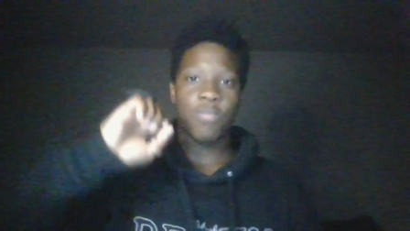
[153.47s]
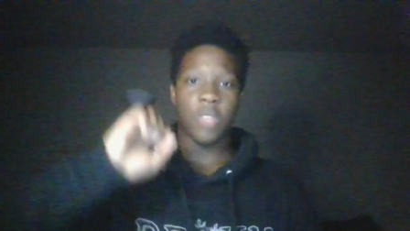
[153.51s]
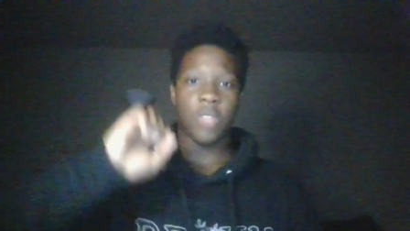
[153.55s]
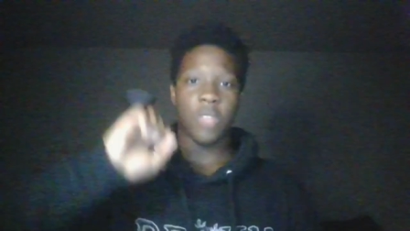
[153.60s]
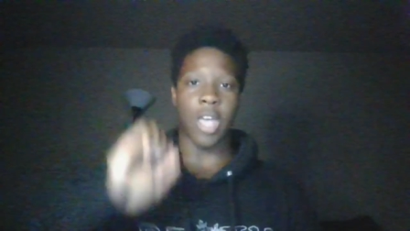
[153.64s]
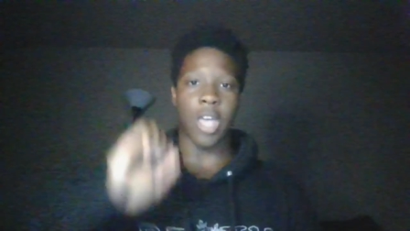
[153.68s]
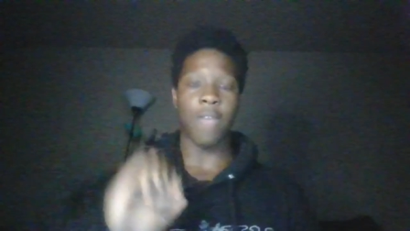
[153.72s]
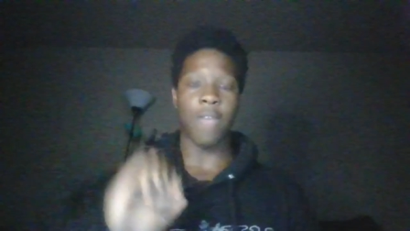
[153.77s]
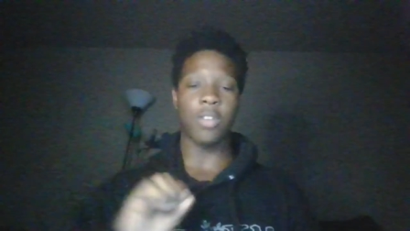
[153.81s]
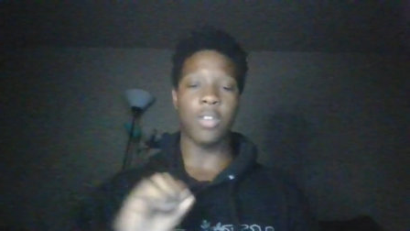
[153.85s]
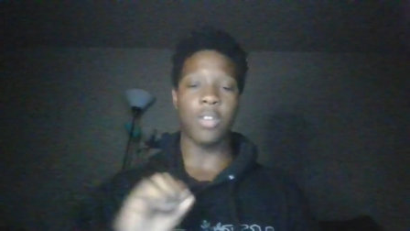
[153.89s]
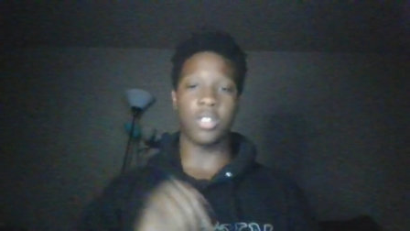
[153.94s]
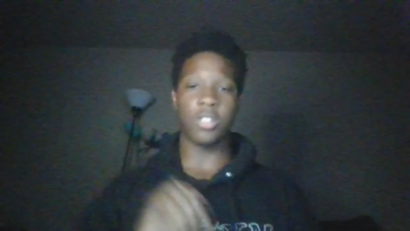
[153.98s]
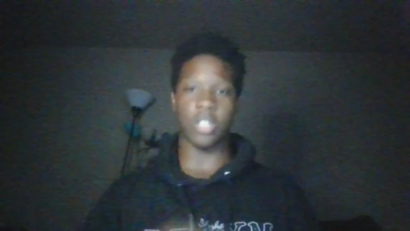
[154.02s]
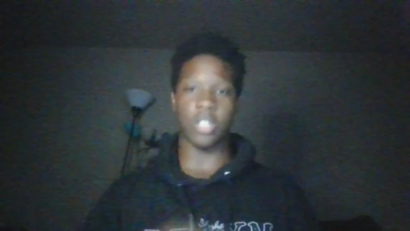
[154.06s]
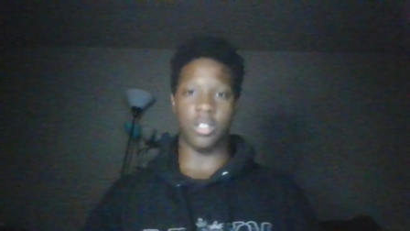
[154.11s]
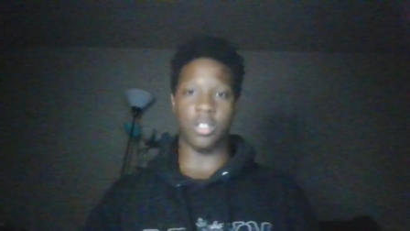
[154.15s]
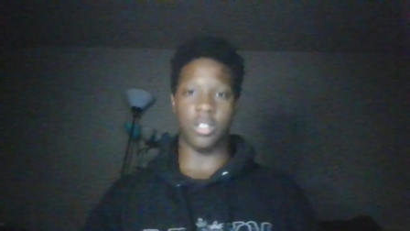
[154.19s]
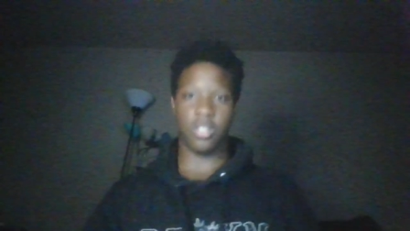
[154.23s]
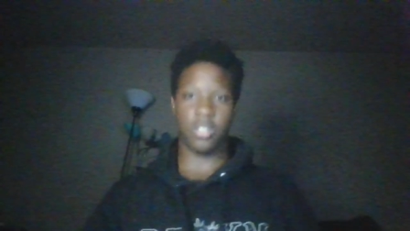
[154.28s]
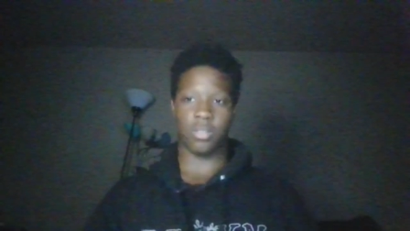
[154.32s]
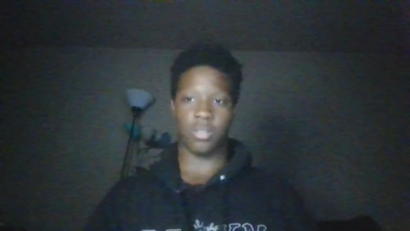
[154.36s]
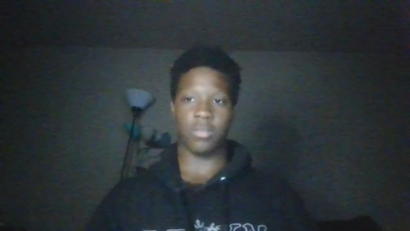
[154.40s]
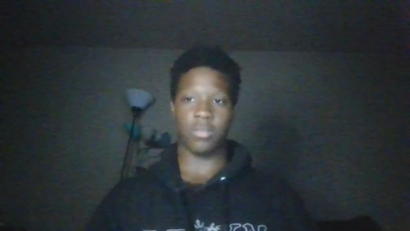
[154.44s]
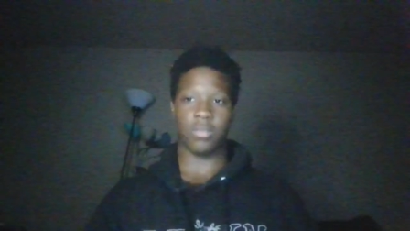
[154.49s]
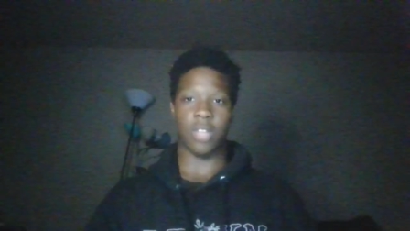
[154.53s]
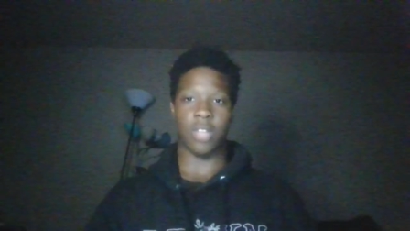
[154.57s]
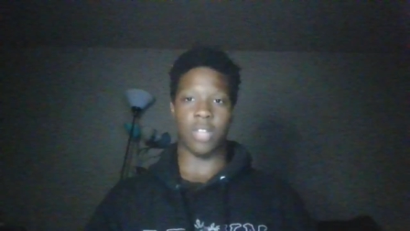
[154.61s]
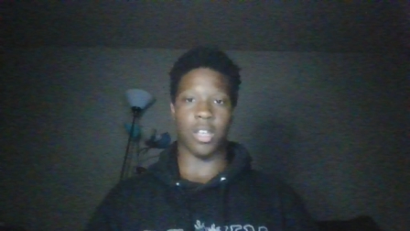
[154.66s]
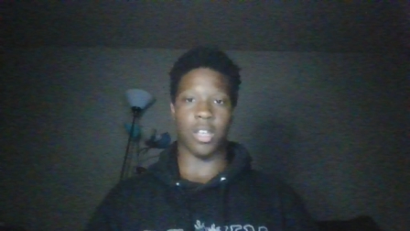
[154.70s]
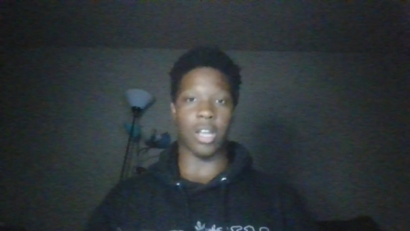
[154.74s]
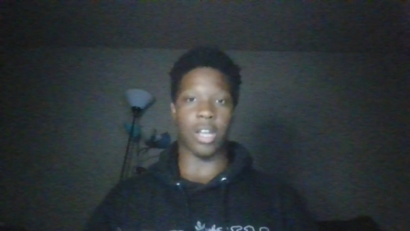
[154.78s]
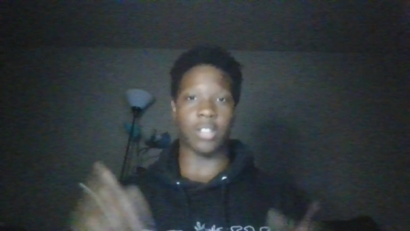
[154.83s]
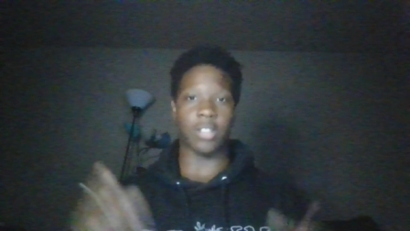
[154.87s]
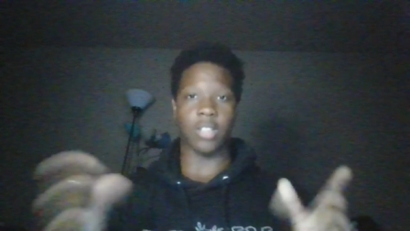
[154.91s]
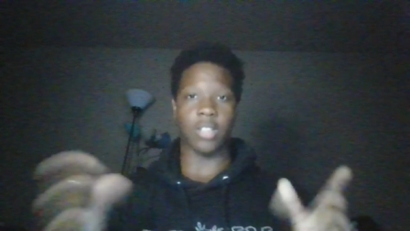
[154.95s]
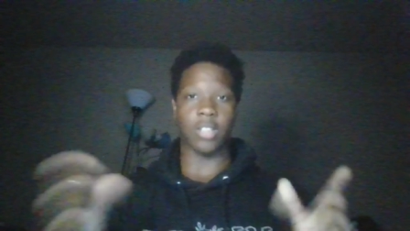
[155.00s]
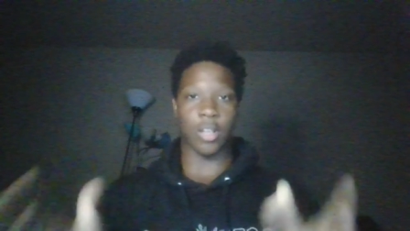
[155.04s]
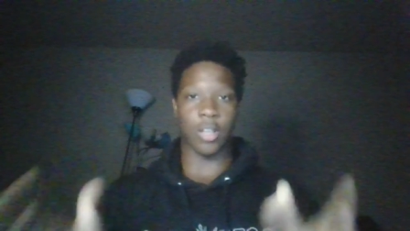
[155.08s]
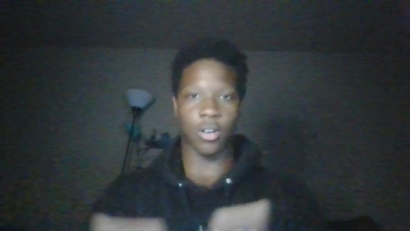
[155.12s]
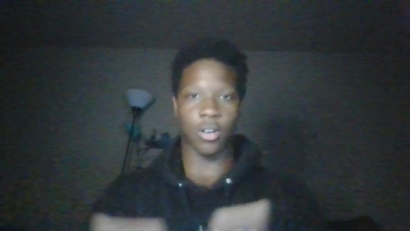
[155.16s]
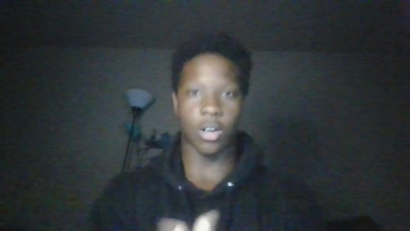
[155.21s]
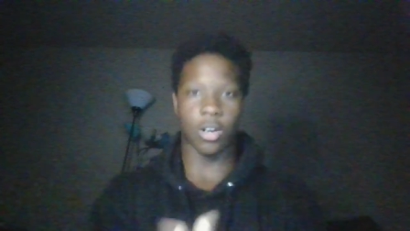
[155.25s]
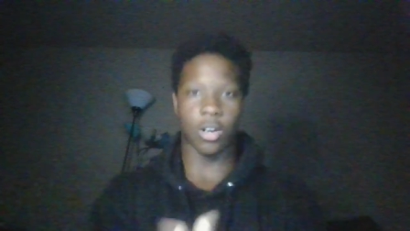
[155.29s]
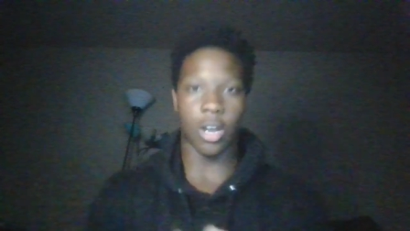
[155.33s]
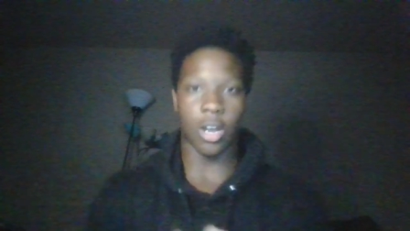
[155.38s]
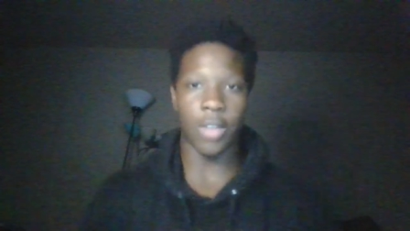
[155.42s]
Ever since they got
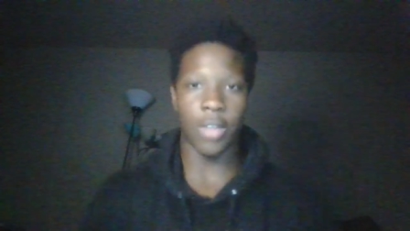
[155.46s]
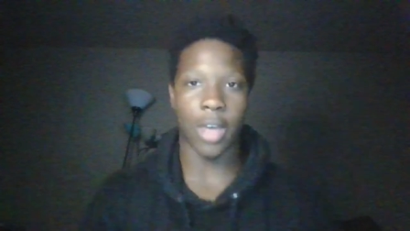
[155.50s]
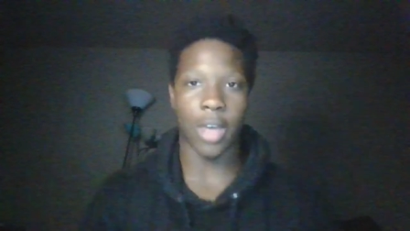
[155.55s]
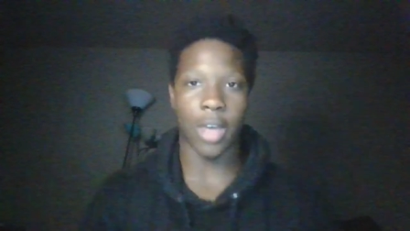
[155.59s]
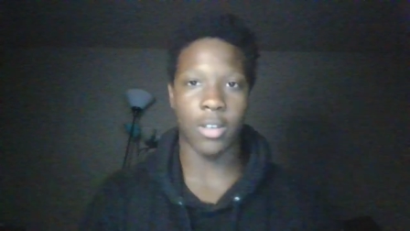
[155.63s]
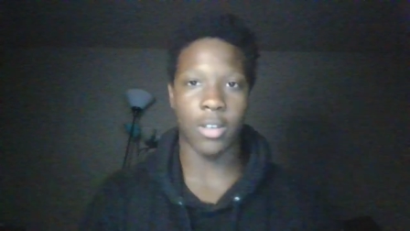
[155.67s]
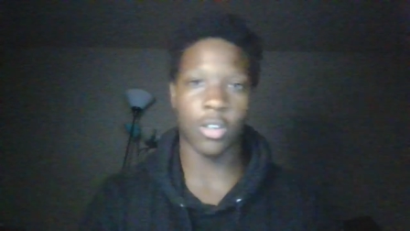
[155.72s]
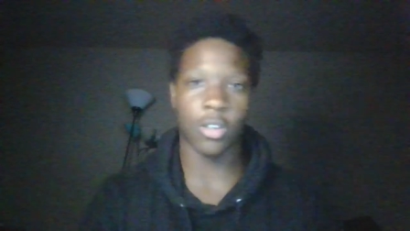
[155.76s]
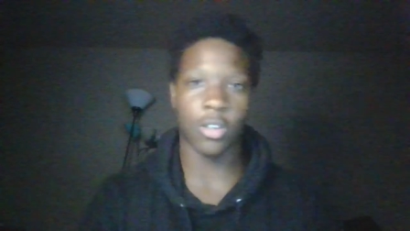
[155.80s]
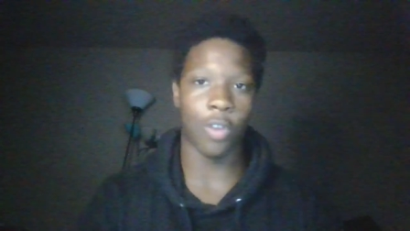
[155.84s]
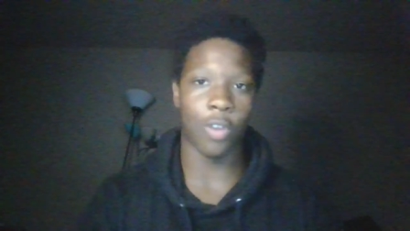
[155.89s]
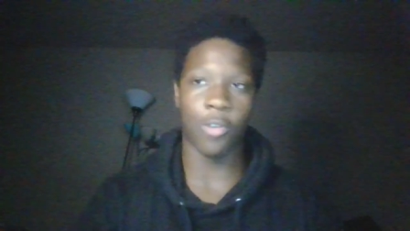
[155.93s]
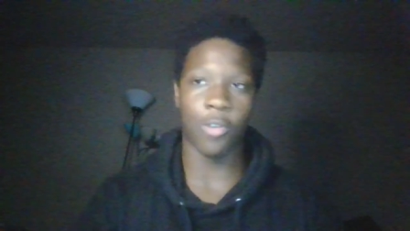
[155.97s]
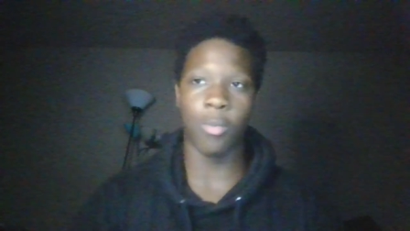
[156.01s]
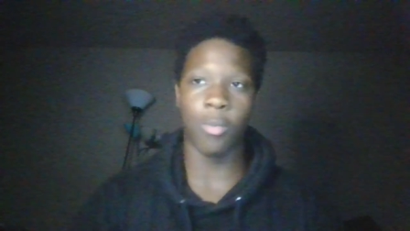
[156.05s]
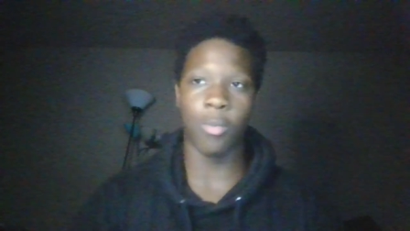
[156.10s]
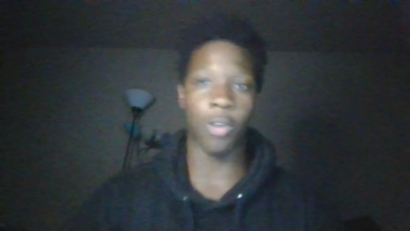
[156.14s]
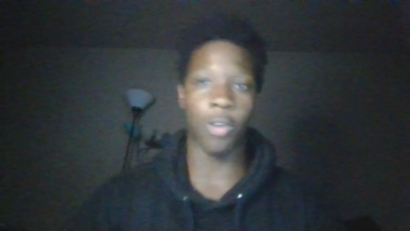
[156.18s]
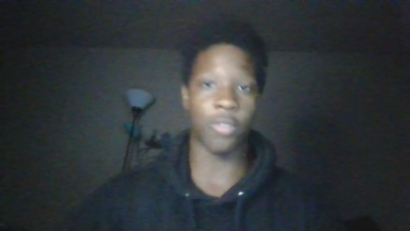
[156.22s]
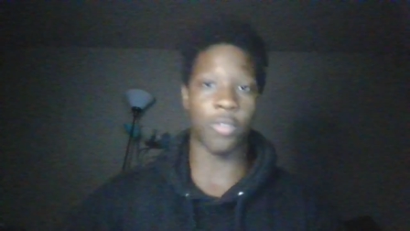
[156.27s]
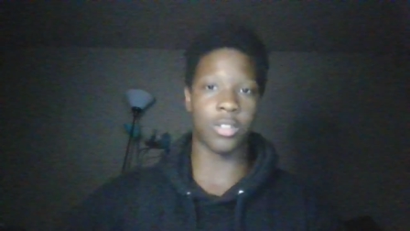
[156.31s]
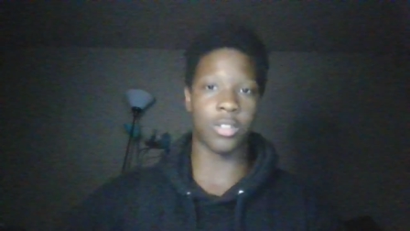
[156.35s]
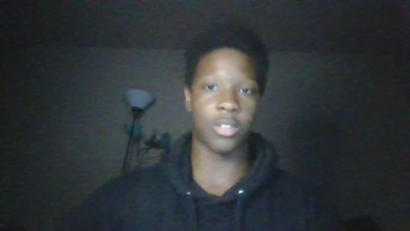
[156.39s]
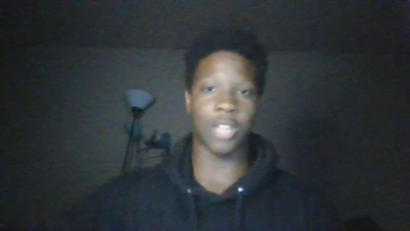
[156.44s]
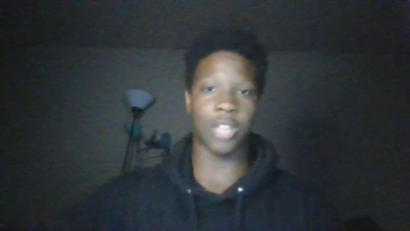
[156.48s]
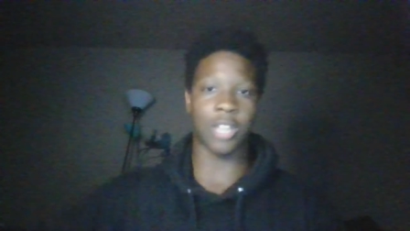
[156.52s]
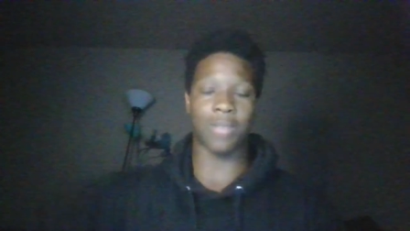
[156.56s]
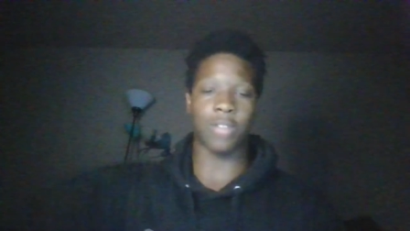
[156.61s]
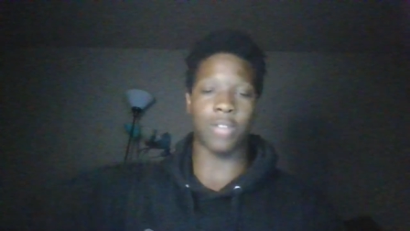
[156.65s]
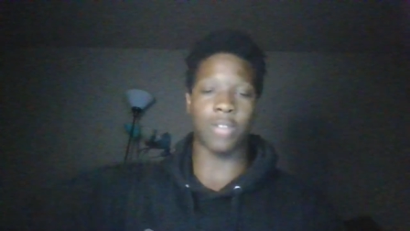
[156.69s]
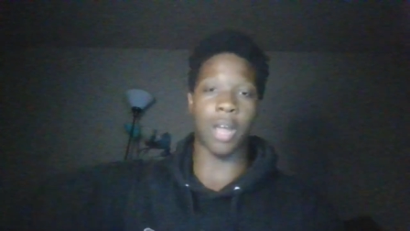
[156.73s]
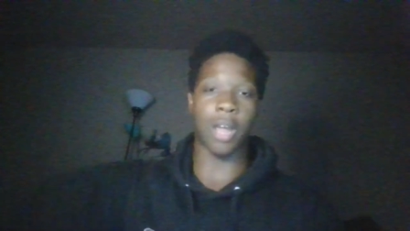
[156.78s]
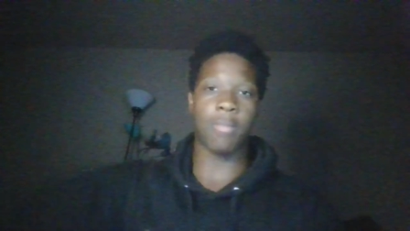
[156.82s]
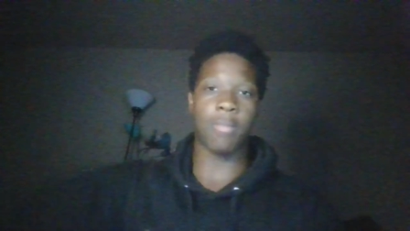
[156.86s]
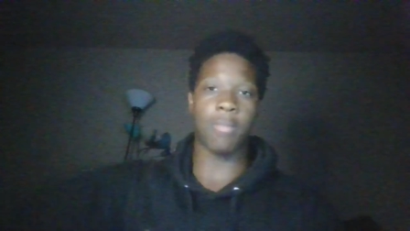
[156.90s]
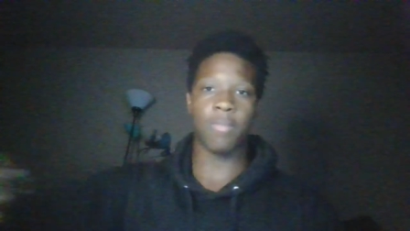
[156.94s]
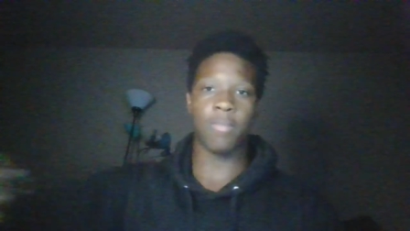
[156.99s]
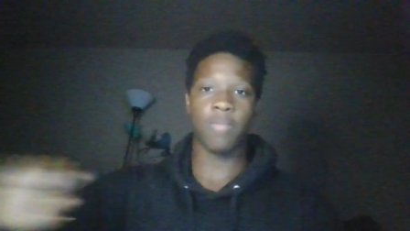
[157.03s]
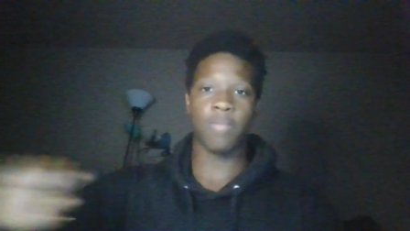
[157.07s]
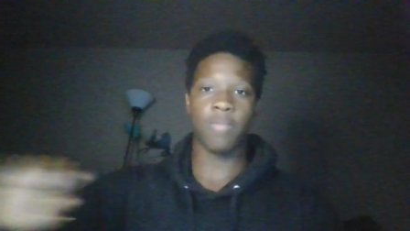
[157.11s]
together and all that girlfriend boyfriend type crap,